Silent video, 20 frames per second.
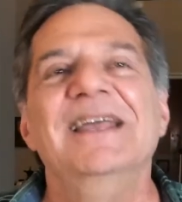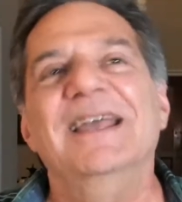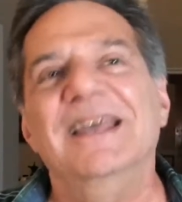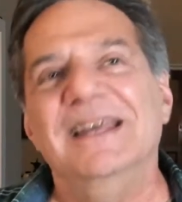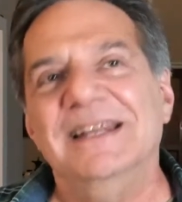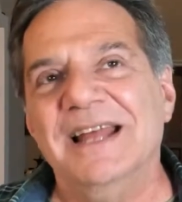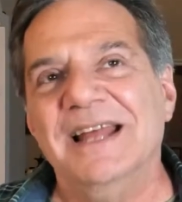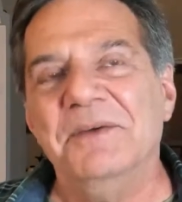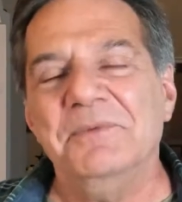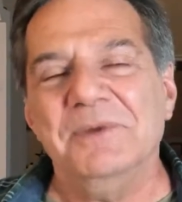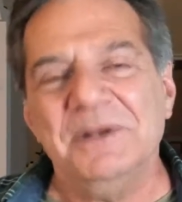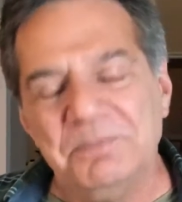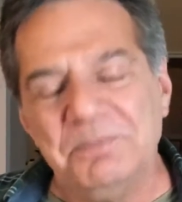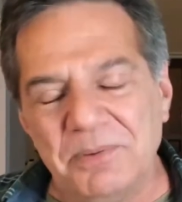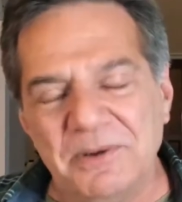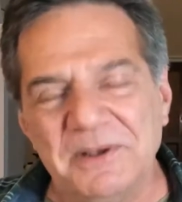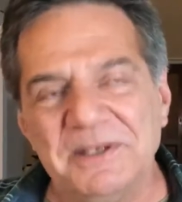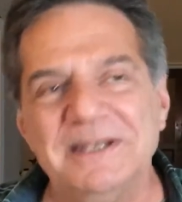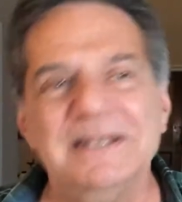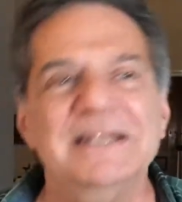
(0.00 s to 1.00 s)
And I would
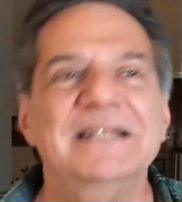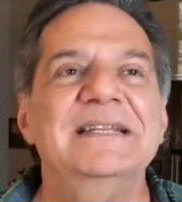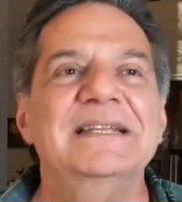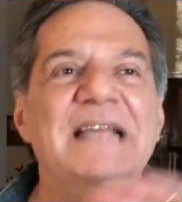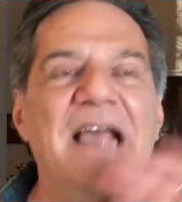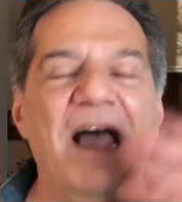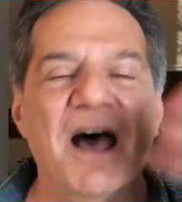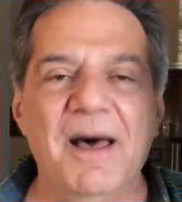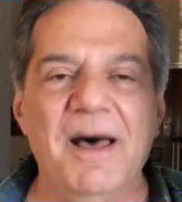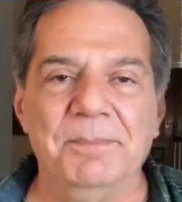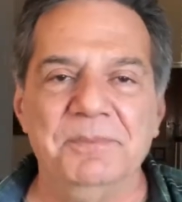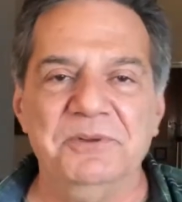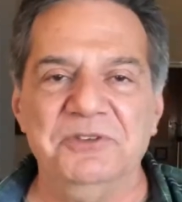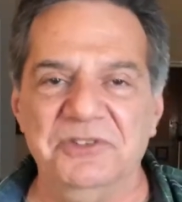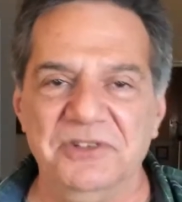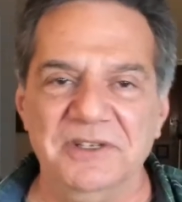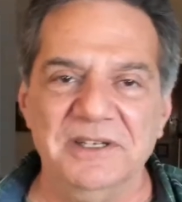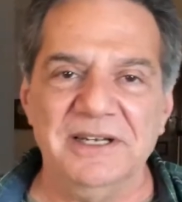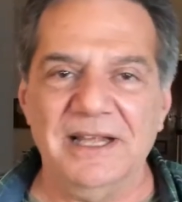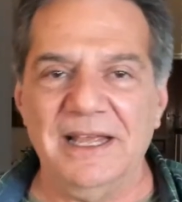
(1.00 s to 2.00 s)
put it at the
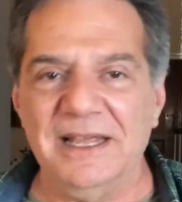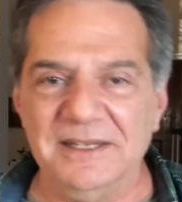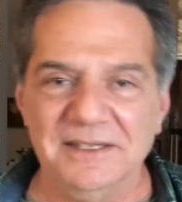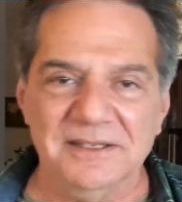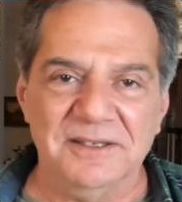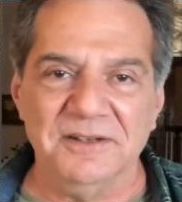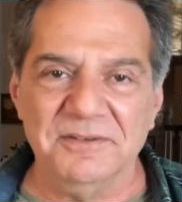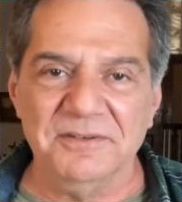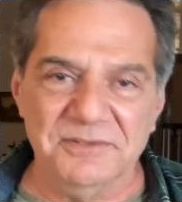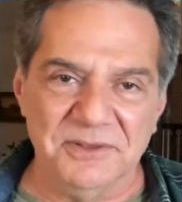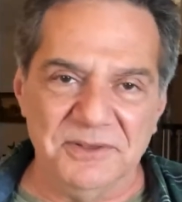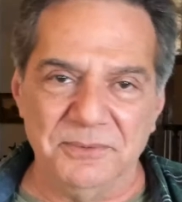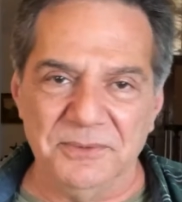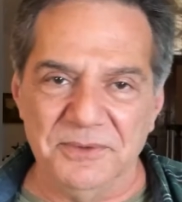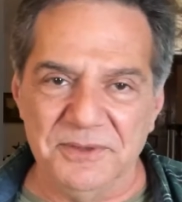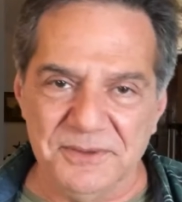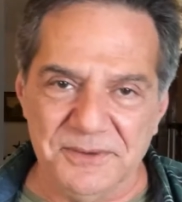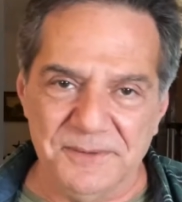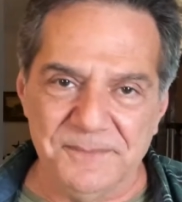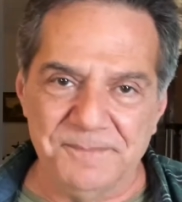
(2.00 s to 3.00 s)
opposite end of the
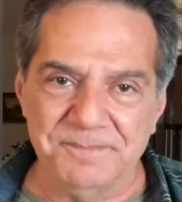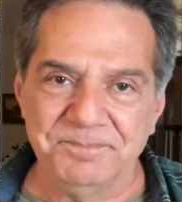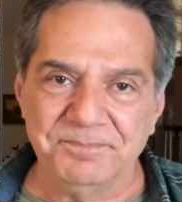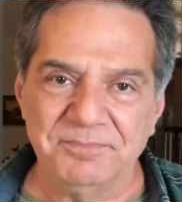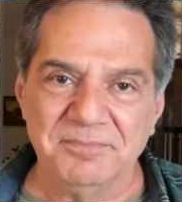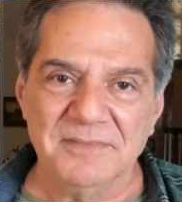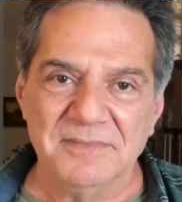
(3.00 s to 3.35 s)
room